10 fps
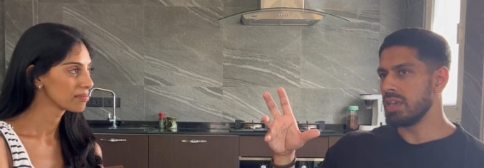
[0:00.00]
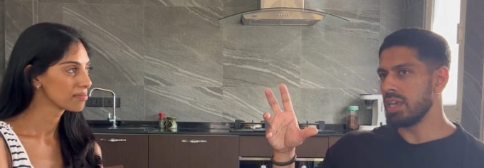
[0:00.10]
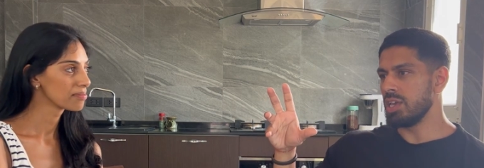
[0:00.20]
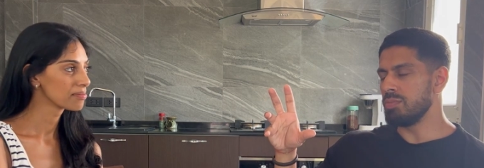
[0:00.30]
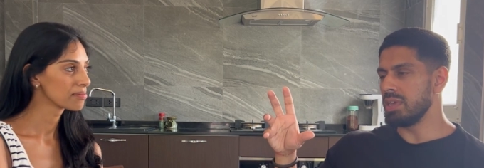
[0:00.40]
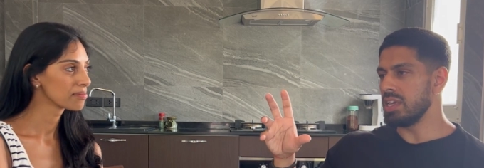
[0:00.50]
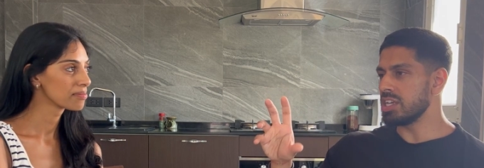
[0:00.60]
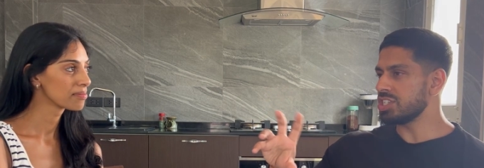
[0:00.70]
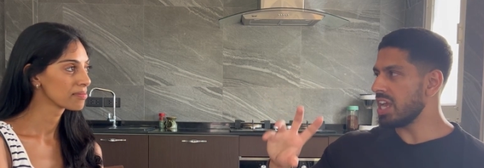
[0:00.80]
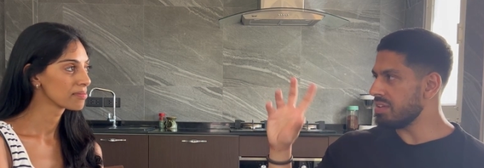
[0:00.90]
Speaker 1: it'd be
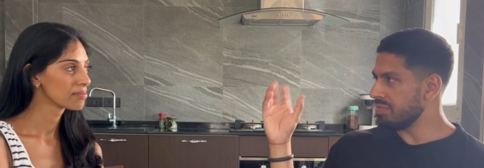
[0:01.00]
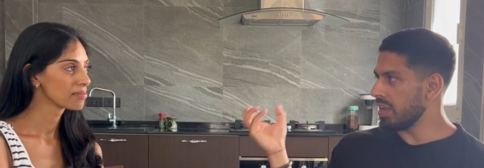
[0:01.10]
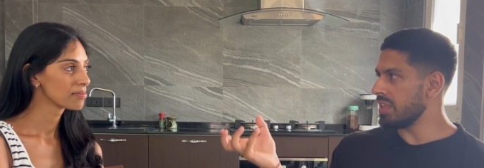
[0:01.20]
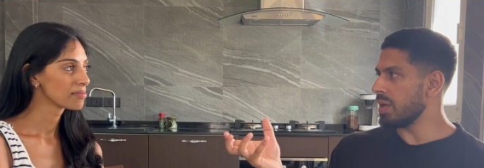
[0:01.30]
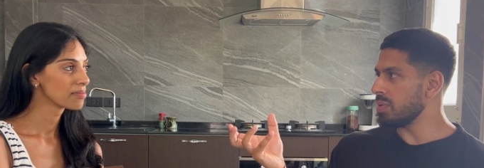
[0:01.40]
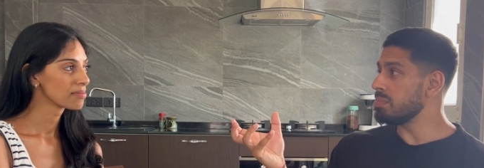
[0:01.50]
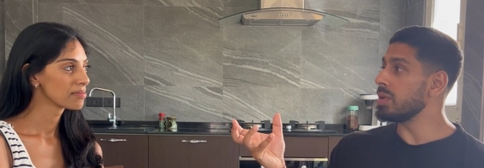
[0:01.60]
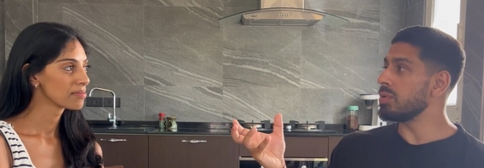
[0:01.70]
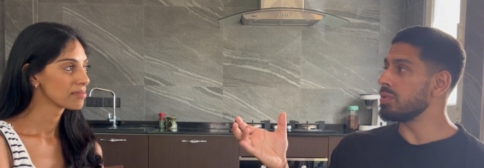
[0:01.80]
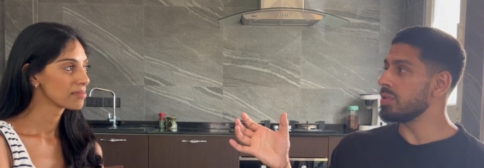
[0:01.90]
a shared fund that we
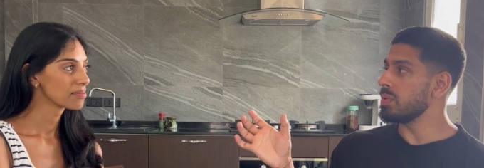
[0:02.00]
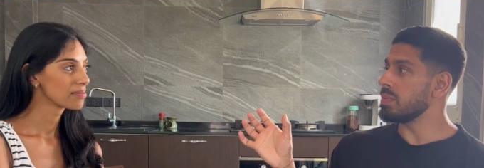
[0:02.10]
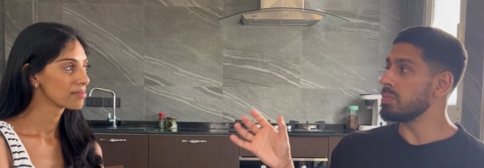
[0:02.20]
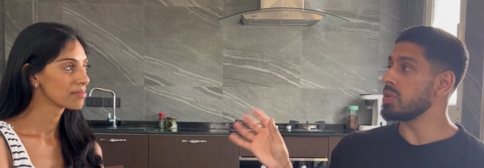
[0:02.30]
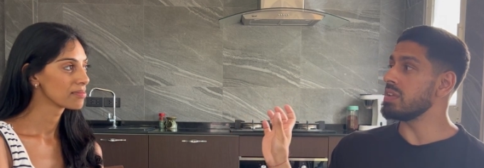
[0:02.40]
build where people can